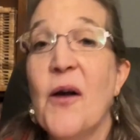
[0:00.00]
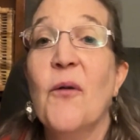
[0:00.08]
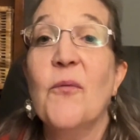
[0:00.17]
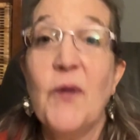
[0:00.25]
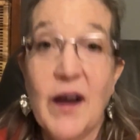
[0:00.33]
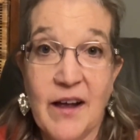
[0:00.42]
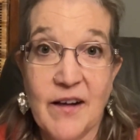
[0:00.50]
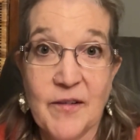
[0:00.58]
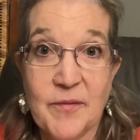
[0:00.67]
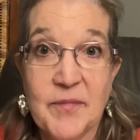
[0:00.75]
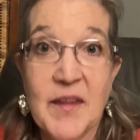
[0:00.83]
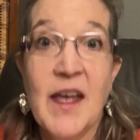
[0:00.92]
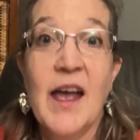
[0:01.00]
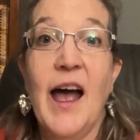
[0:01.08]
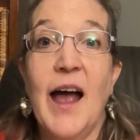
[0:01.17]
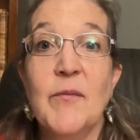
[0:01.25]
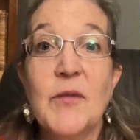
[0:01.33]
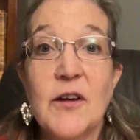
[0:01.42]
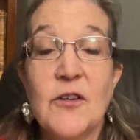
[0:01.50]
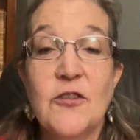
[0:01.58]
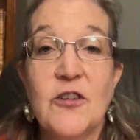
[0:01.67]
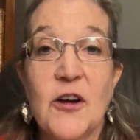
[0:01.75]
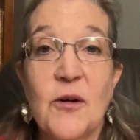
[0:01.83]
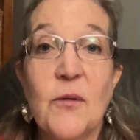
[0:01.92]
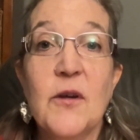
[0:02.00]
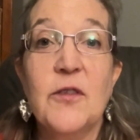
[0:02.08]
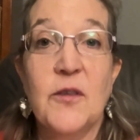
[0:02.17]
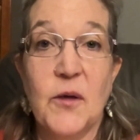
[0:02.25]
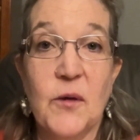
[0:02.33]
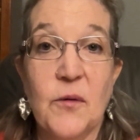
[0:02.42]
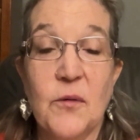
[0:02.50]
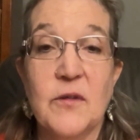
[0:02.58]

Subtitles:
Well, I'm going to share with you